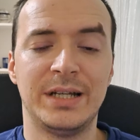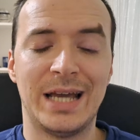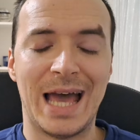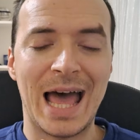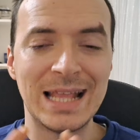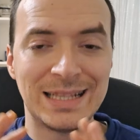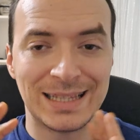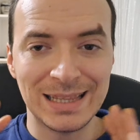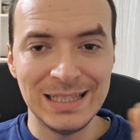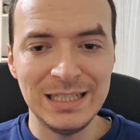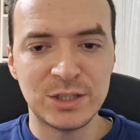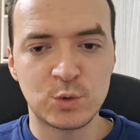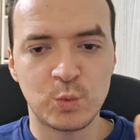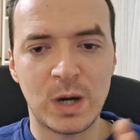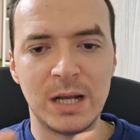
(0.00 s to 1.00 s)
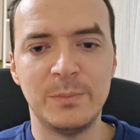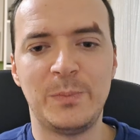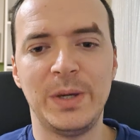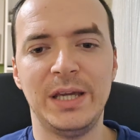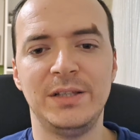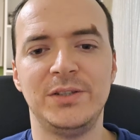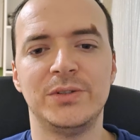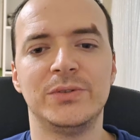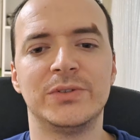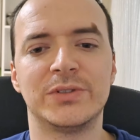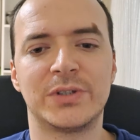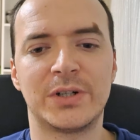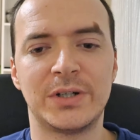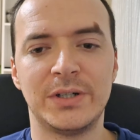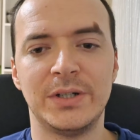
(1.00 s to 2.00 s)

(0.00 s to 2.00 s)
At least one paid user.